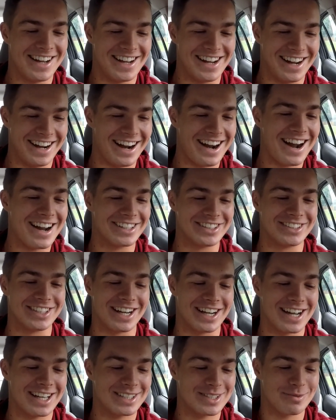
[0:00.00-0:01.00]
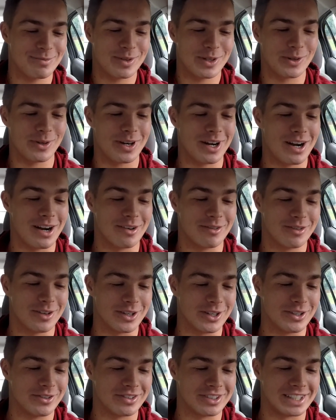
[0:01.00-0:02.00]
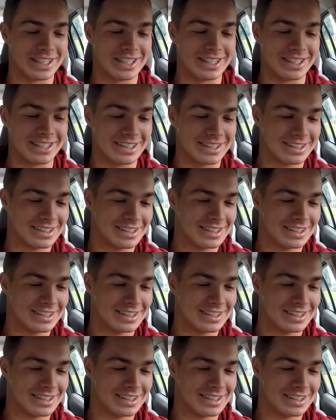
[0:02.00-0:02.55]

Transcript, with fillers: Alright, dude, I got some pre-workout for you if you need it.